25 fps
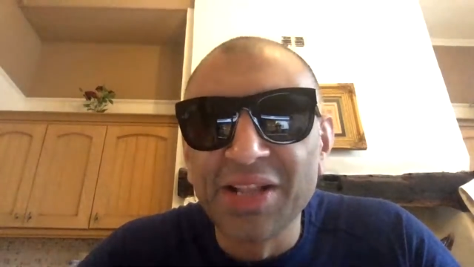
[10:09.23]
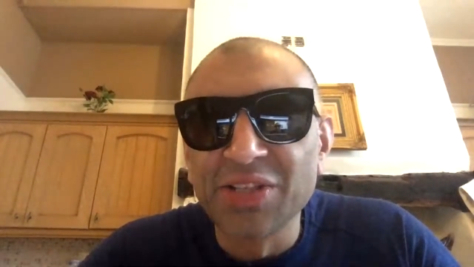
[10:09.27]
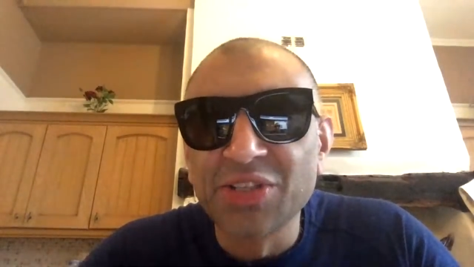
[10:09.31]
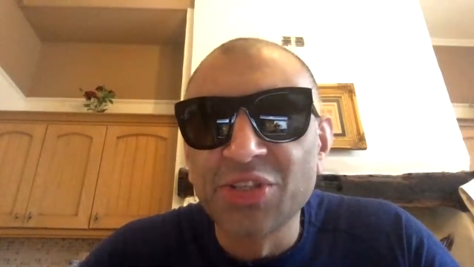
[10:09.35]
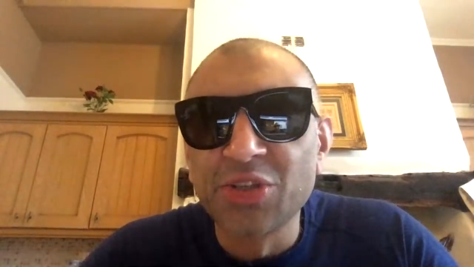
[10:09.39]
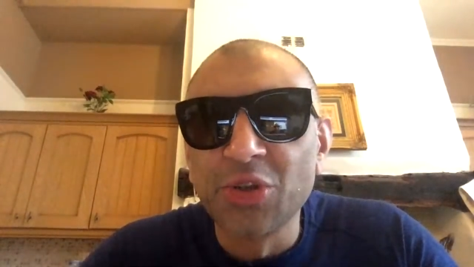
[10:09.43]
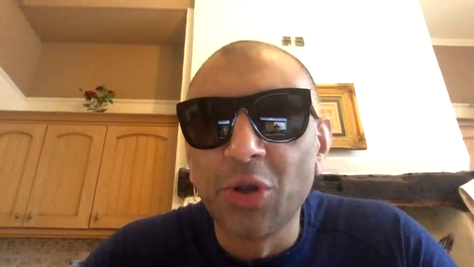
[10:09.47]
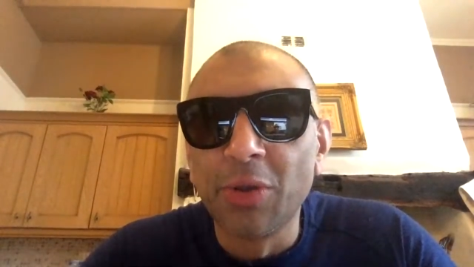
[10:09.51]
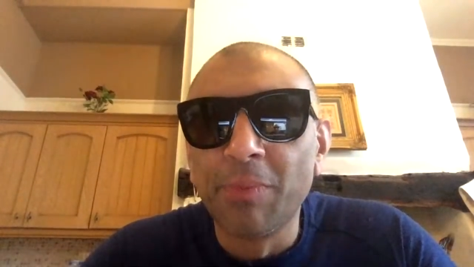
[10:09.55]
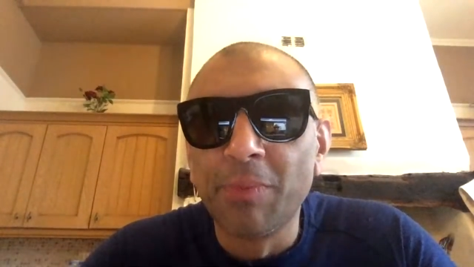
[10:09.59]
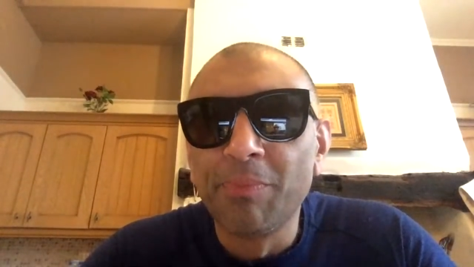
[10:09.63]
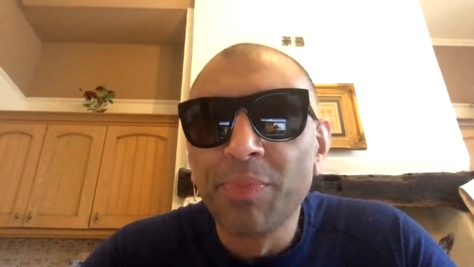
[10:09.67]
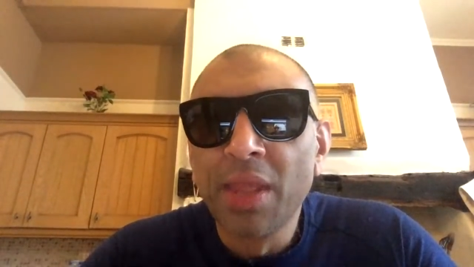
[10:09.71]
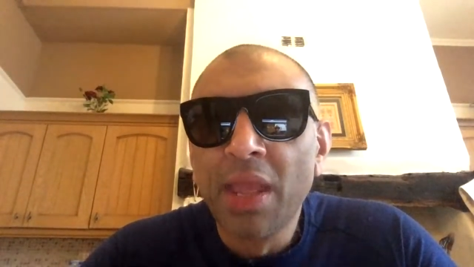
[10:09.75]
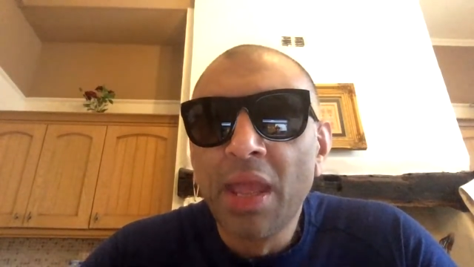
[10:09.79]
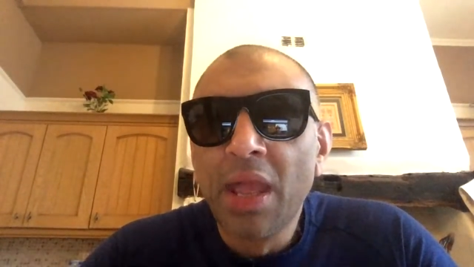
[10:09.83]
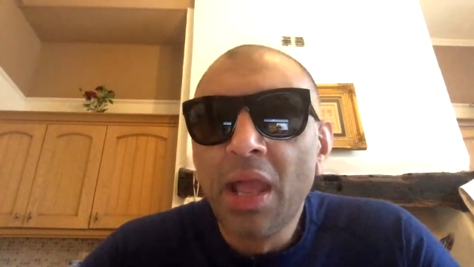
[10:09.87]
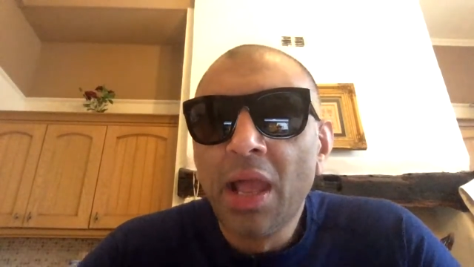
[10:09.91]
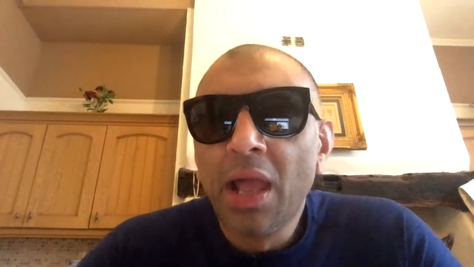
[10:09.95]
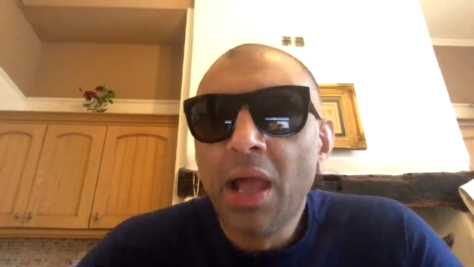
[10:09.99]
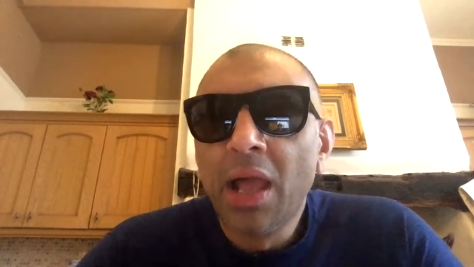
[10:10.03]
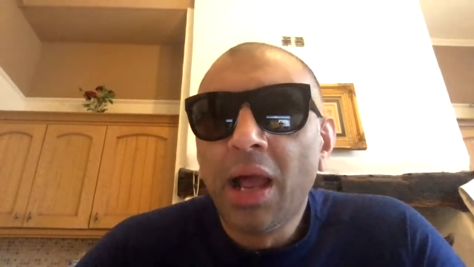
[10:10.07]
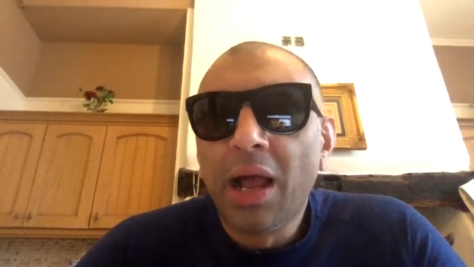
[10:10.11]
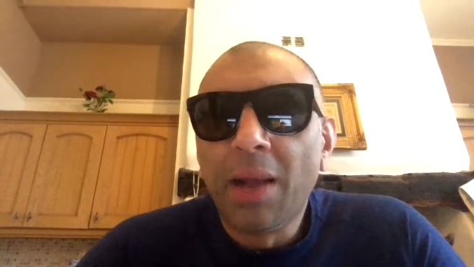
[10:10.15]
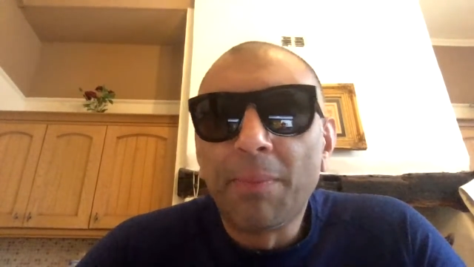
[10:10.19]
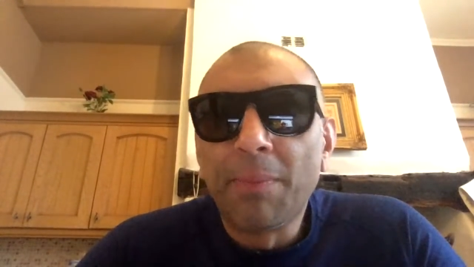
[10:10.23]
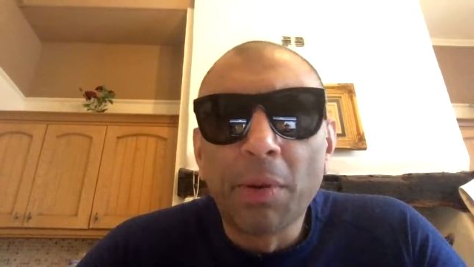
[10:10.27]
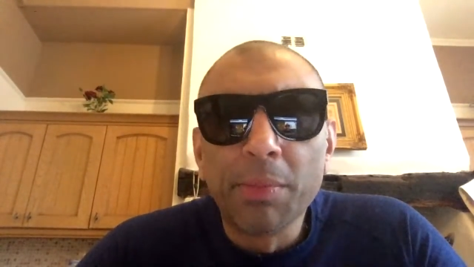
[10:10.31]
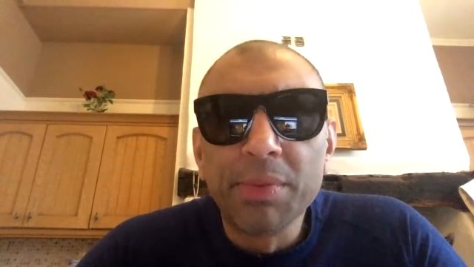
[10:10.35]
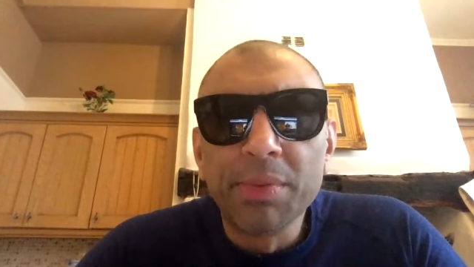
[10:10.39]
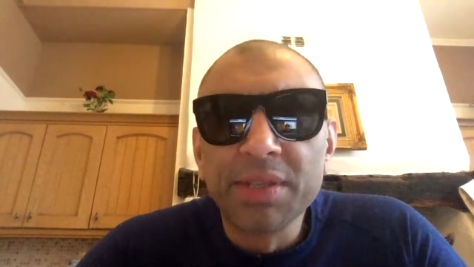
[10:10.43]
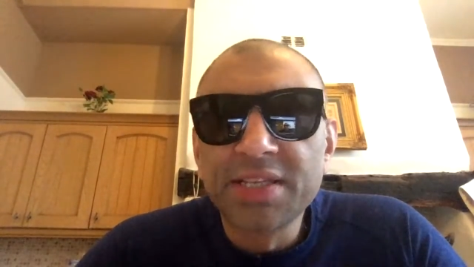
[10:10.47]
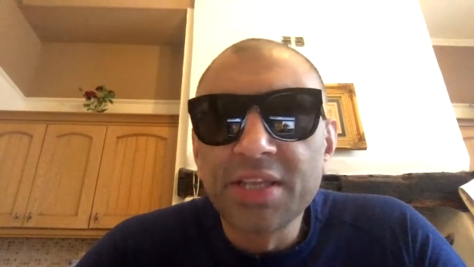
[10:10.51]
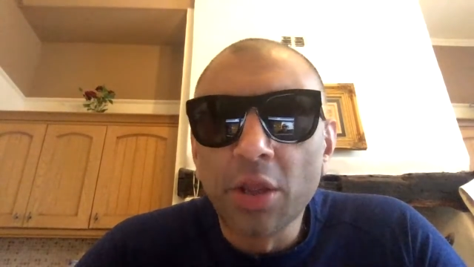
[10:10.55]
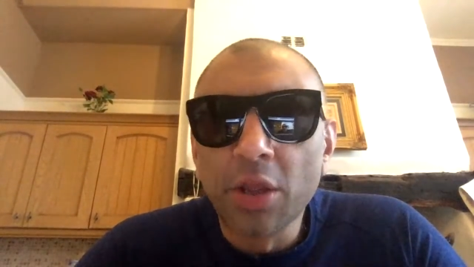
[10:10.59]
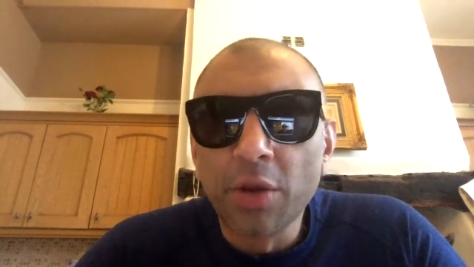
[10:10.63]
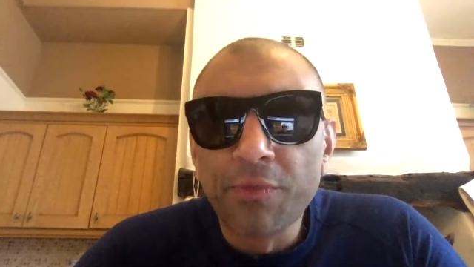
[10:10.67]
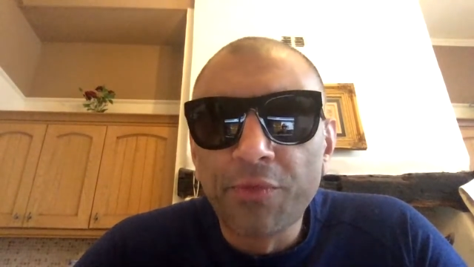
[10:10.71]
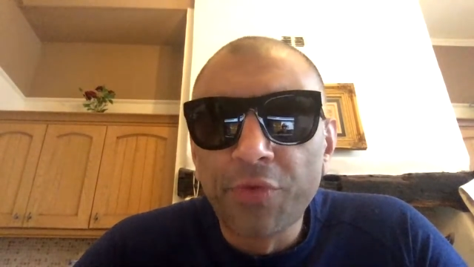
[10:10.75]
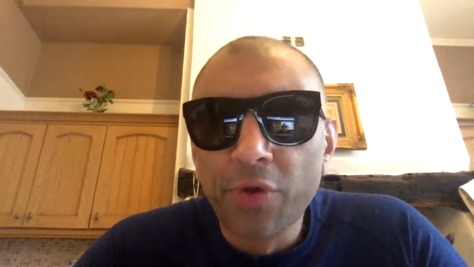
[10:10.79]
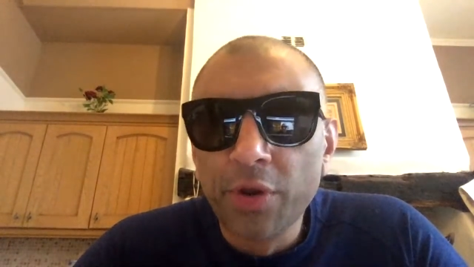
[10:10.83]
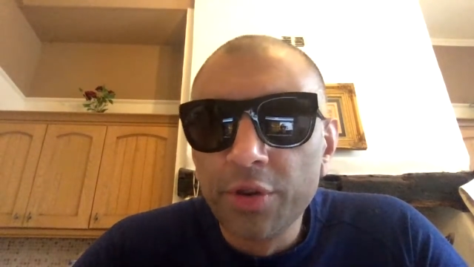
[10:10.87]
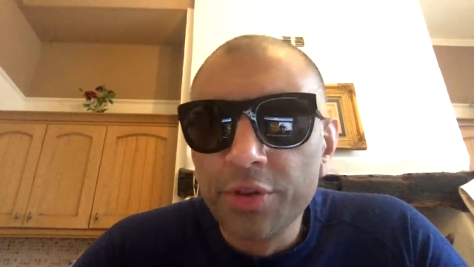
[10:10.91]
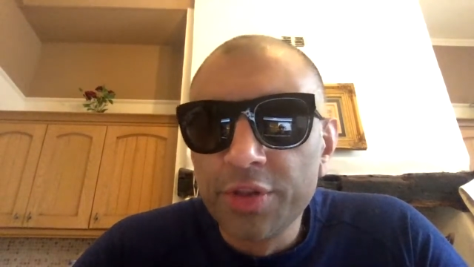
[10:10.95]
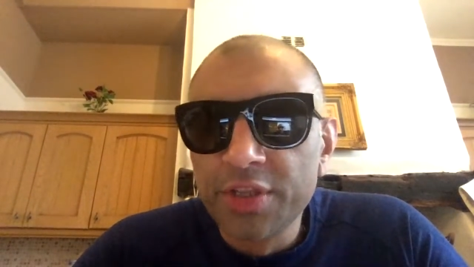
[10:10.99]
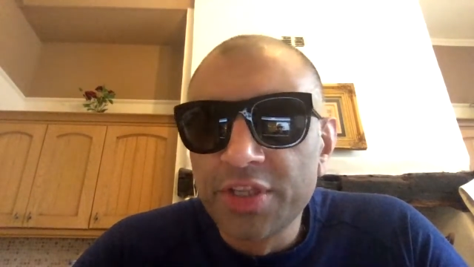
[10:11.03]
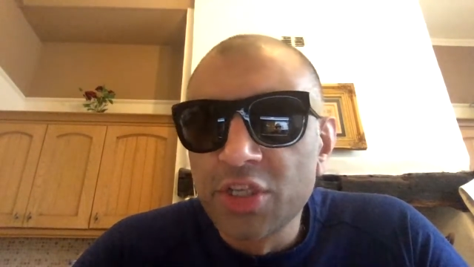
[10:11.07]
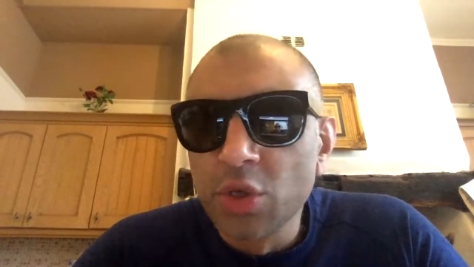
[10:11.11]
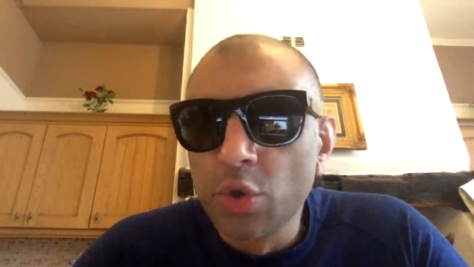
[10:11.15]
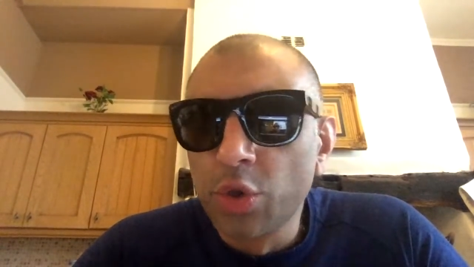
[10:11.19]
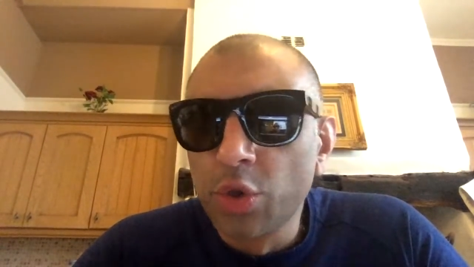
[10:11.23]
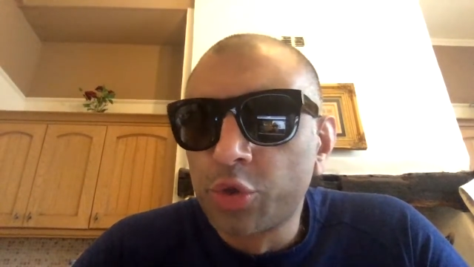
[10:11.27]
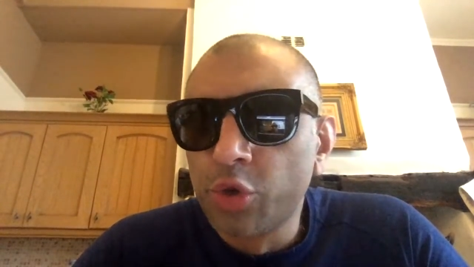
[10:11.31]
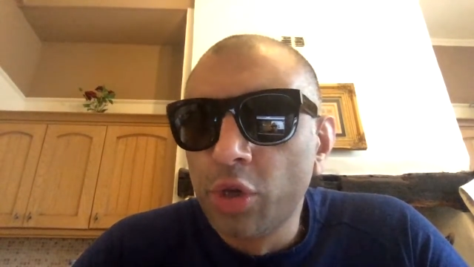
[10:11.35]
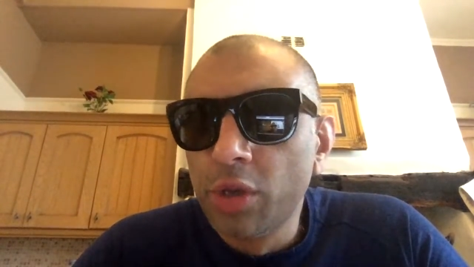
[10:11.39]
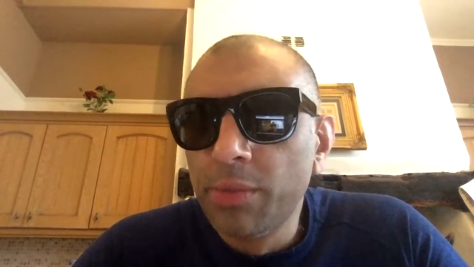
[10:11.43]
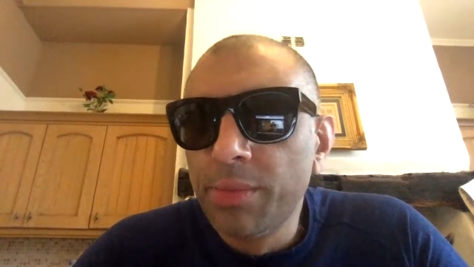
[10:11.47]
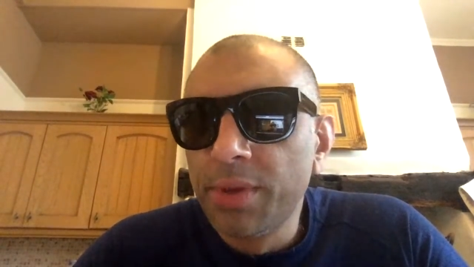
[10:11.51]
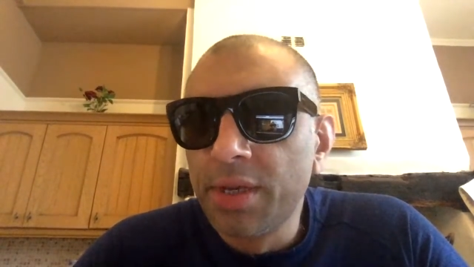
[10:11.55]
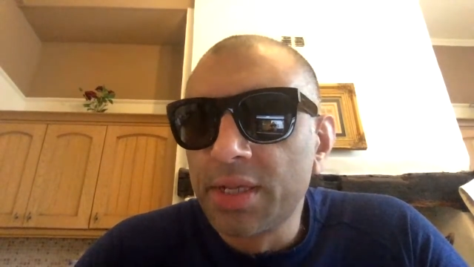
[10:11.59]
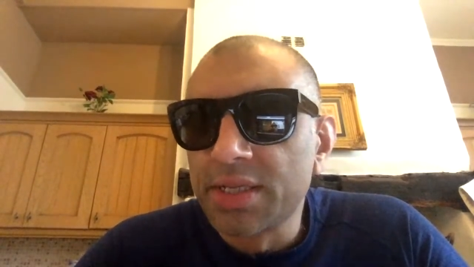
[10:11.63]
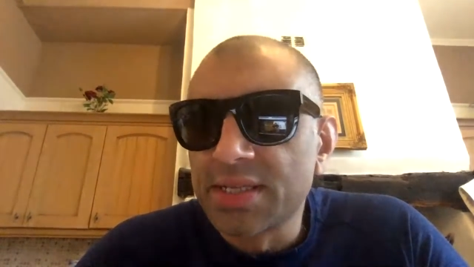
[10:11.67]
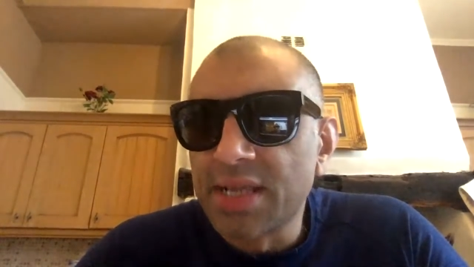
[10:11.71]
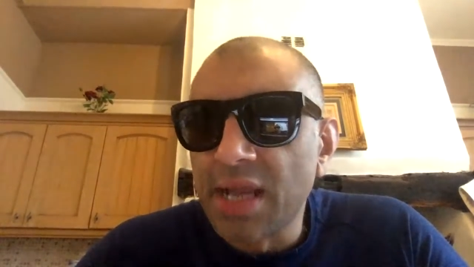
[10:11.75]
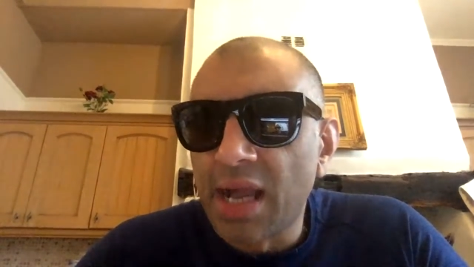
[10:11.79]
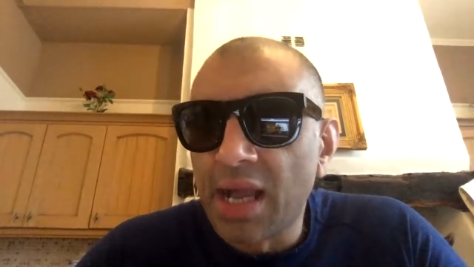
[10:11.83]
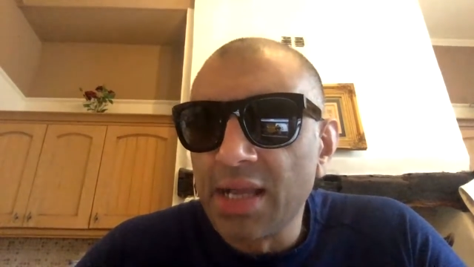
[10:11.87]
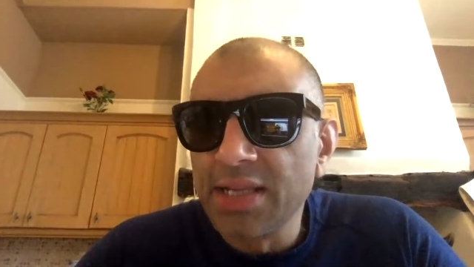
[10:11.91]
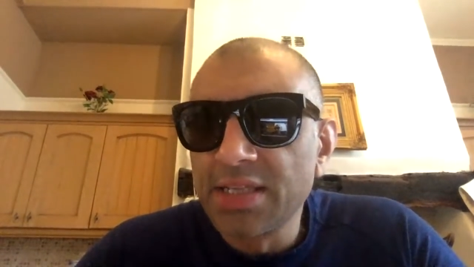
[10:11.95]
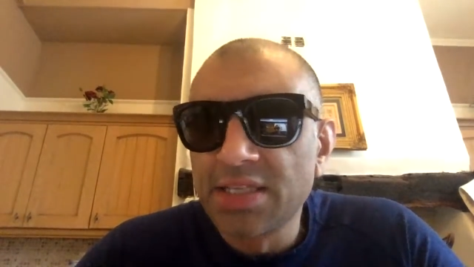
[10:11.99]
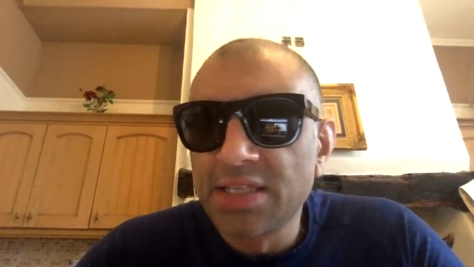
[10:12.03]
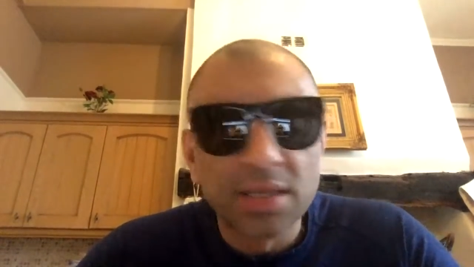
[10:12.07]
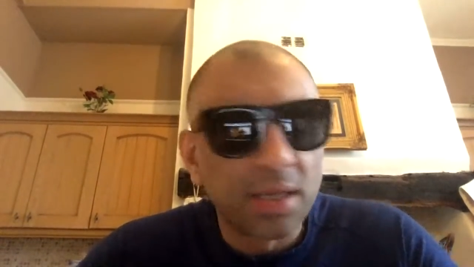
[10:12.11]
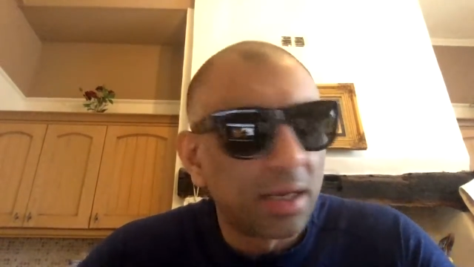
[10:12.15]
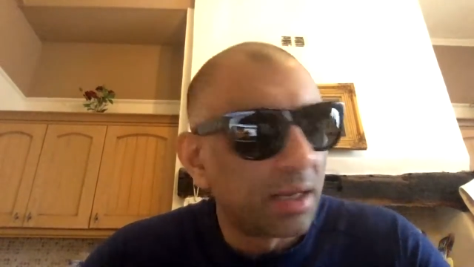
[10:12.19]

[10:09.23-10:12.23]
So I'll probably stay on for another 2 or 3 minutes, guys.